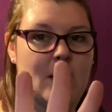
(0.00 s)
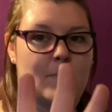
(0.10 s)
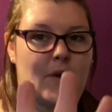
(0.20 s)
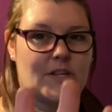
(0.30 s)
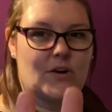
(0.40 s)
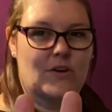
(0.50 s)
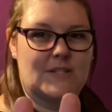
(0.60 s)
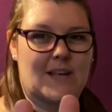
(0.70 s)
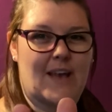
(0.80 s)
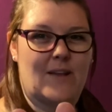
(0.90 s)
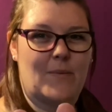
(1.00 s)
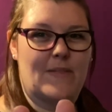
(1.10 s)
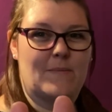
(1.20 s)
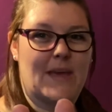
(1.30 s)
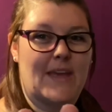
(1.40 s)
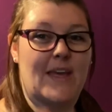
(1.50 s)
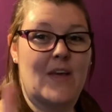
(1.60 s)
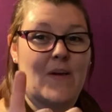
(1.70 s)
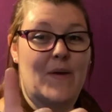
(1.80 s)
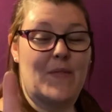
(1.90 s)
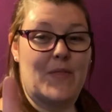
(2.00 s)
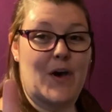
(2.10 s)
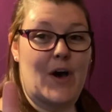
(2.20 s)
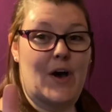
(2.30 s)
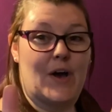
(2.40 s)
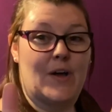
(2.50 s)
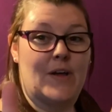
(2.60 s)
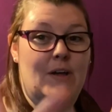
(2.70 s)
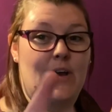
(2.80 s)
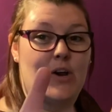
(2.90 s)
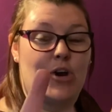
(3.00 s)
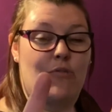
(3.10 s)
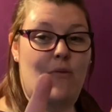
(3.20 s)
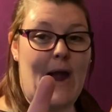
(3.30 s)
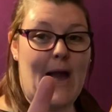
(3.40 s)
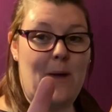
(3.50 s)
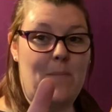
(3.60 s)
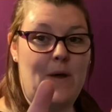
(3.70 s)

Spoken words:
My dog's saying it with me. The crab